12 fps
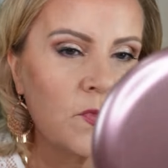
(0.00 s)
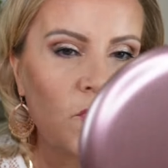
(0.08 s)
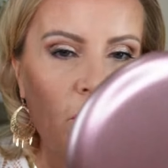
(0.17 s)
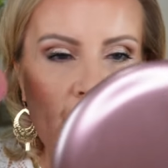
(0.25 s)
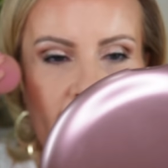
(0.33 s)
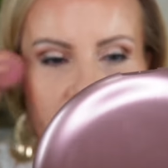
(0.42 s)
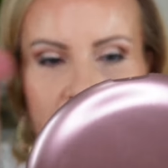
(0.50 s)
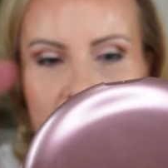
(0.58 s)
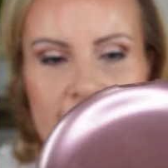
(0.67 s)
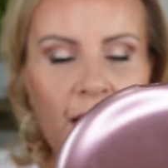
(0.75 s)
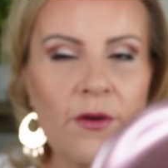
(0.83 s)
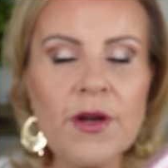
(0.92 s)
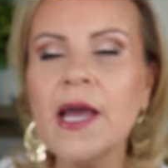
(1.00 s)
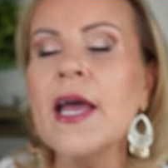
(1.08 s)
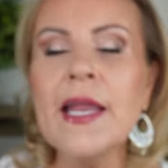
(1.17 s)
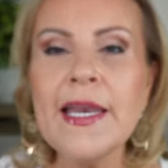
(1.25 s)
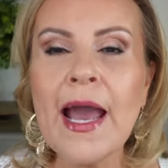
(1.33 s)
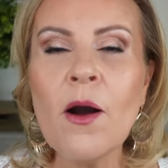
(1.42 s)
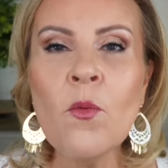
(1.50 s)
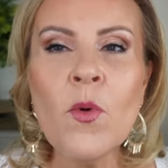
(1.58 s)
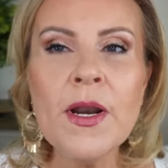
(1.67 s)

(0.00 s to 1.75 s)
try and get that down. Now,